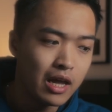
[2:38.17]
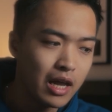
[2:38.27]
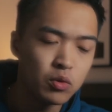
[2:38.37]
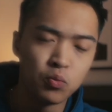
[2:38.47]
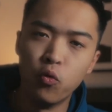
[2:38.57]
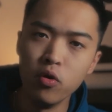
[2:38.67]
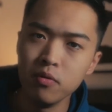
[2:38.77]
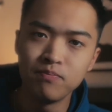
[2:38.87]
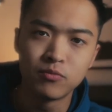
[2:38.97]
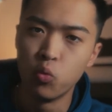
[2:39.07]
it
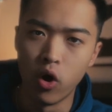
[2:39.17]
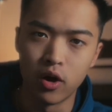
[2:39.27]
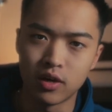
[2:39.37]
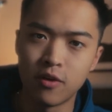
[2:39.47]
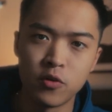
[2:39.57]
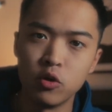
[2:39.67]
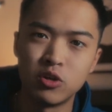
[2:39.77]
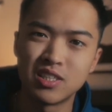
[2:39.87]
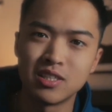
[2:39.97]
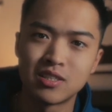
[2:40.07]
wouldn't work if you
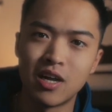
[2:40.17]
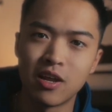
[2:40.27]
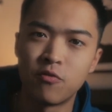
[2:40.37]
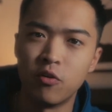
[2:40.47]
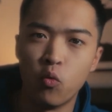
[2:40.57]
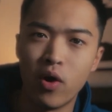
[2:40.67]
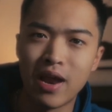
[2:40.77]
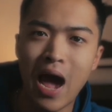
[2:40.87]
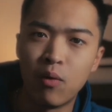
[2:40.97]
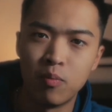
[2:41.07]
just study for
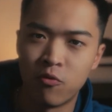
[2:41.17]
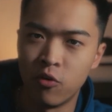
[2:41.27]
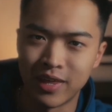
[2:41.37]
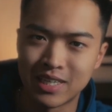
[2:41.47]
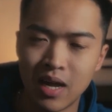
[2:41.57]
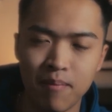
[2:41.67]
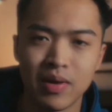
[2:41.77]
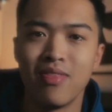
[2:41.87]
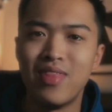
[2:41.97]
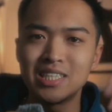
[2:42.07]
1 hour before the
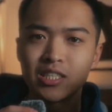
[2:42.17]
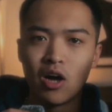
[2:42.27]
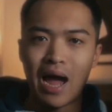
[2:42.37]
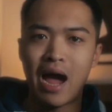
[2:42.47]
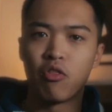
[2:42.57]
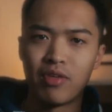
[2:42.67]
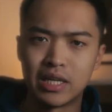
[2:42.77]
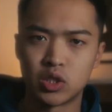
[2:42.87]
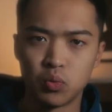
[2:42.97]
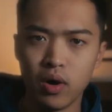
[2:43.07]
exam. That's not how
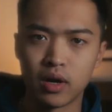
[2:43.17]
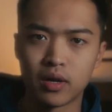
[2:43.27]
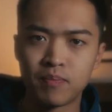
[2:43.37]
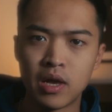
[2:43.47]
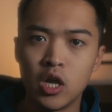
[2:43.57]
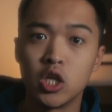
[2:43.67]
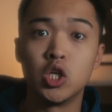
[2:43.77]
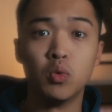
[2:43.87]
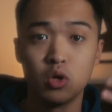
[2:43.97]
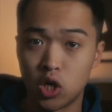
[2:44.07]
things work.
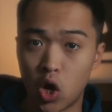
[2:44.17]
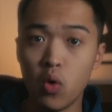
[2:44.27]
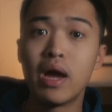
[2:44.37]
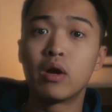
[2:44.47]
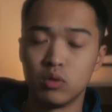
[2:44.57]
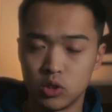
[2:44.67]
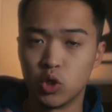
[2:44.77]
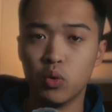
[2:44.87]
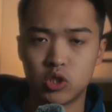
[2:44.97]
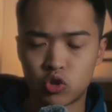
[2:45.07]
You
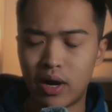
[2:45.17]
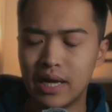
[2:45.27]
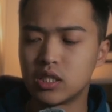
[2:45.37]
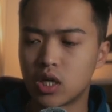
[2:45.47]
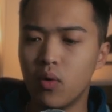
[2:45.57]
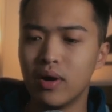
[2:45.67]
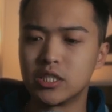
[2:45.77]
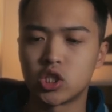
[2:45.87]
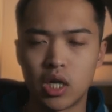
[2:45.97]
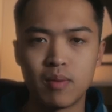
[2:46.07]
will try to go
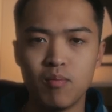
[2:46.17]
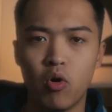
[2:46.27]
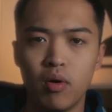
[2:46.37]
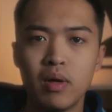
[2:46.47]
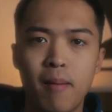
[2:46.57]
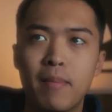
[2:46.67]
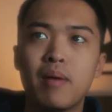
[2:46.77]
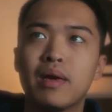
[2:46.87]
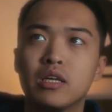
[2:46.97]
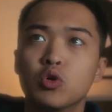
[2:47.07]
and study more.
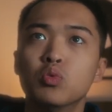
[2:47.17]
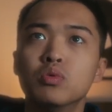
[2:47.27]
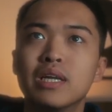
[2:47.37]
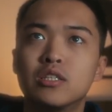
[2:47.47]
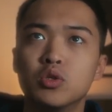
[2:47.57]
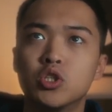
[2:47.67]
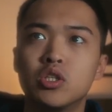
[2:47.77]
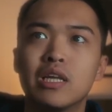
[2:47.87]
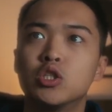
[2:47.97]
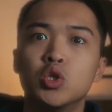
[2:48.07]
Maybe you need to
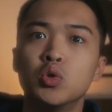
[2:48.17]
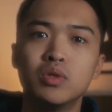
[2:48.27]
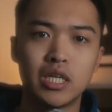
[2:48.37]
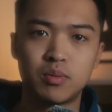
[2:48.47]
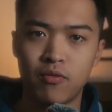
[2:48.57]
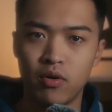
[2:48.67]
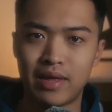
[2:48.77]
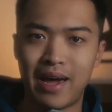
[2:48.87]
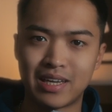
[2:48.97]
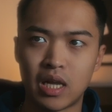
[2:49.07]
study 2 days before
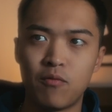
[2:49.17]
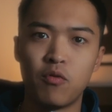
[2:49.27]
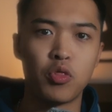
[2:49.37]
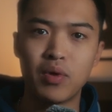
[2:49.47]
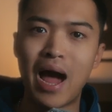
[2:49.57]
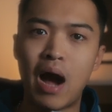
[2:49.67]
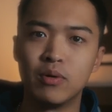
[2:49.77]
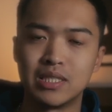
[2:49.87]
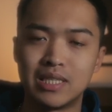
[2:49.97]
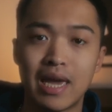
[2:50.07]
that exam for 3
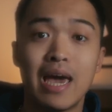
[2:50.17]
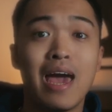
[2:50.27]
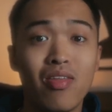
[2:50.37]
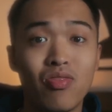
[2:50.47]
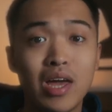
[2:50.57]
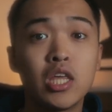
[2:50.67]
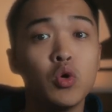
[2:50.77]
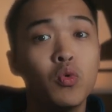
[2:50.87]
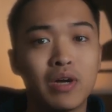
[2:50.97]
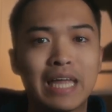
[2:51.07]
hours a day, and then
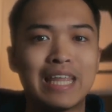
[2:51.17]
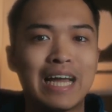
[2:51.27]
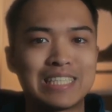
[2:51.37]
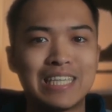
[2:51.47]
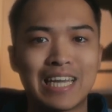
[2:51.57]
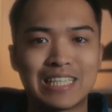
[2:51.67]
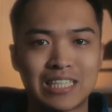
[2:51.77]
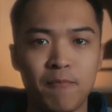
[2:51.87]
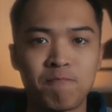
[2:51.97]
you will get that 6.